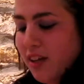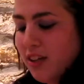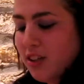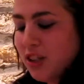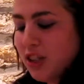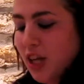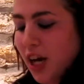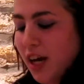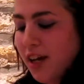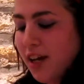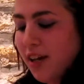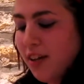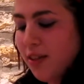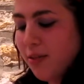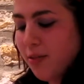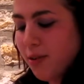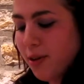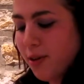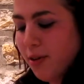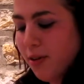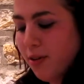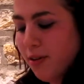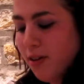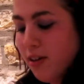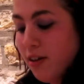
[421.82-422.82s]
shining
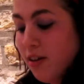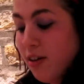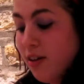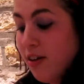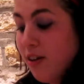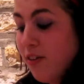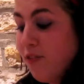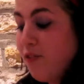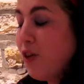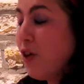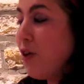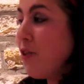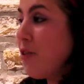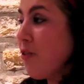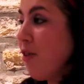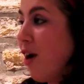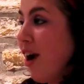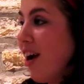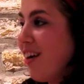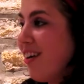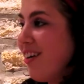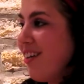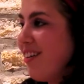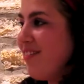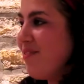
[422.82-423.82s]
through, full
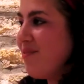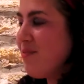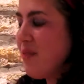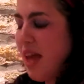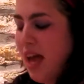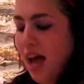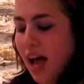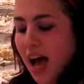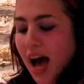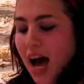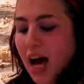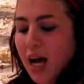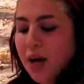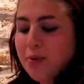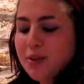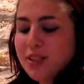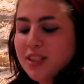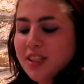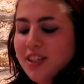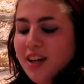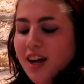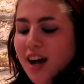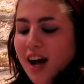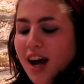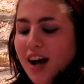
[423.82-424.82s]
throttle. I was
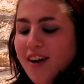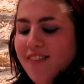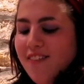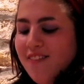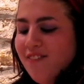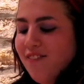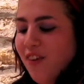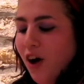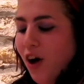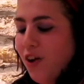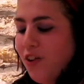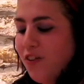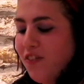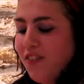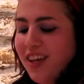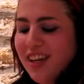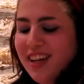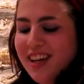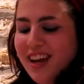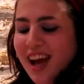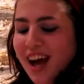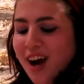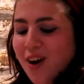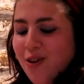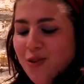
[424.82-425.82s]
an
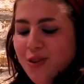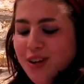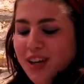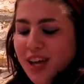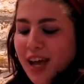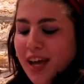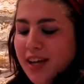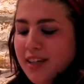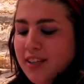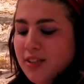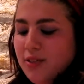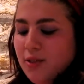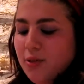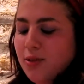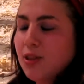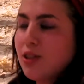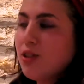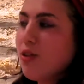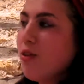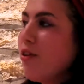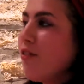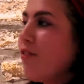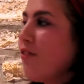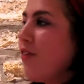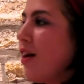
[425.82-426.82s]
evolving outcast, or
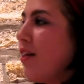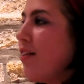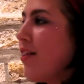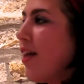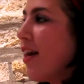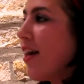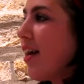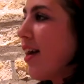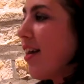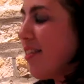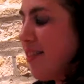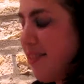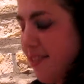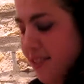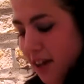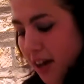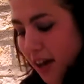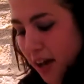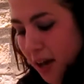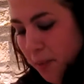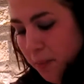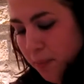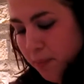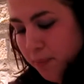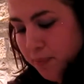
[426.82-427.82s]
so it felt like at the
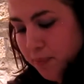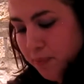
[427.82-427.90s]
time.